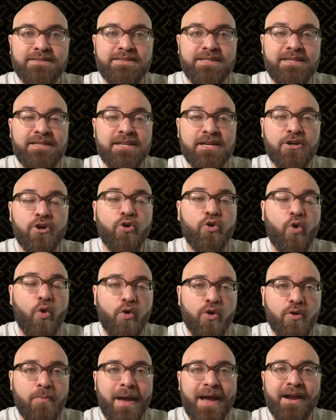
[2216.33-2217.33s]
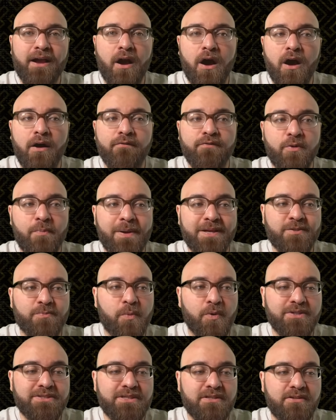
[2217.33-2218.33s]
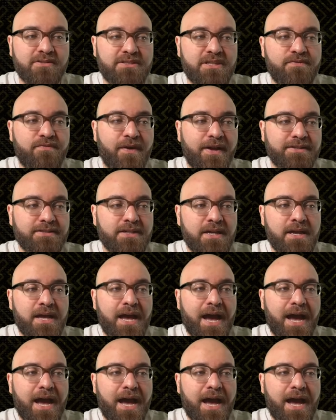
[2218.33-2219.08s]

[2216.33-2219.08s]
the nickel cornerback of the Pittsburgh Steelers defense,